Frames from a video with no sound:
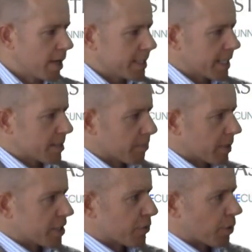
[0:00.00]
get some
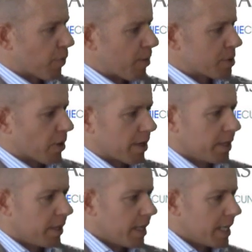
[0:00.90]
leads through your website.
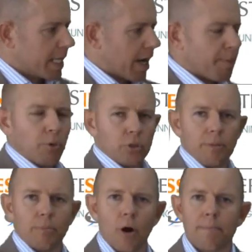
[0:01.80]
A
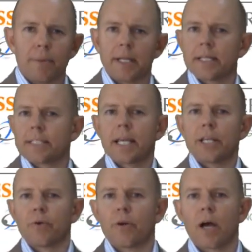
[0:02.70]
booklet might be, let's say
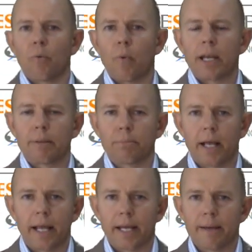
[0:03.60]
you're a wedding
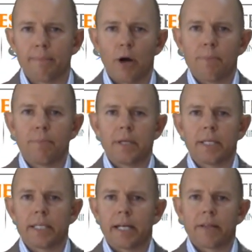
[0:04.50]
planner, it might
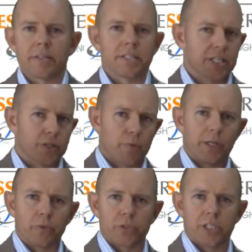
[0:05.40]
be the 6
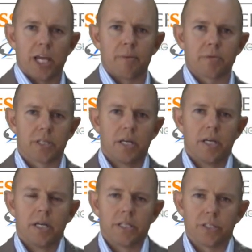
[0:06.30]
critical steps
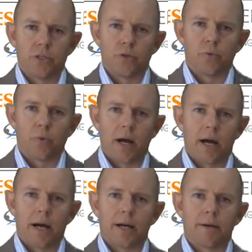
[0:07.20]

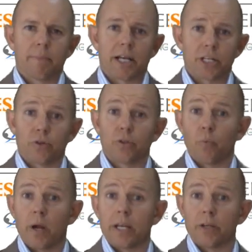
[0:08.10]
to make sure
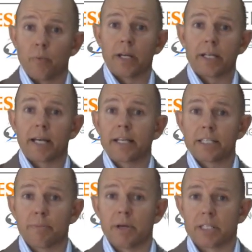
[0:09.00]
your wedding day
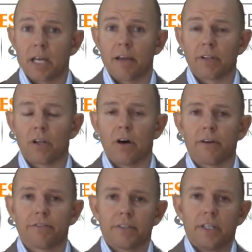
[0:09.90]
is the best day of your
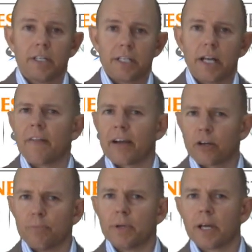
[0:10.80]
life. That
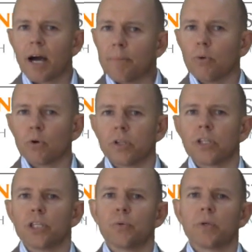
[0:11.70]
could be a booklet
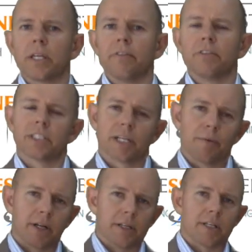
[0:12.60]
that you would give to
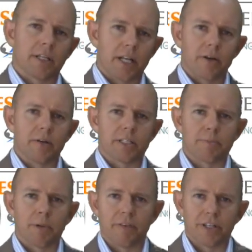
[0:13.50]
someone. It's
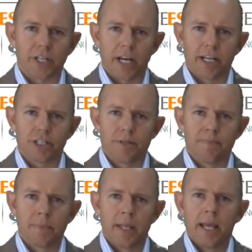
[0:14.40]
a bit of education,